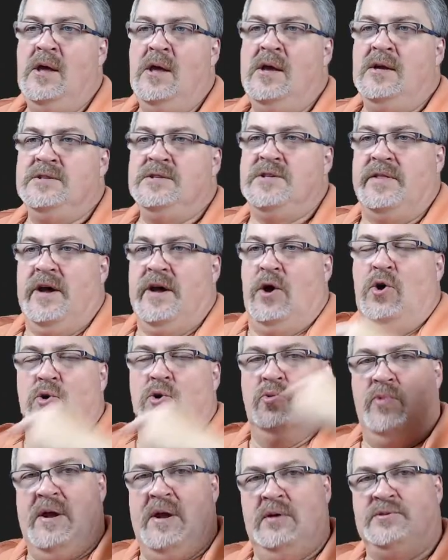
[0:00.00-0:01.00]
So that
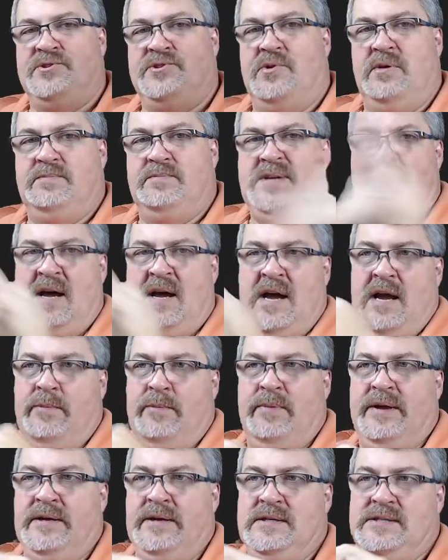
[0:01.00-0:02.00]
whole round trip time is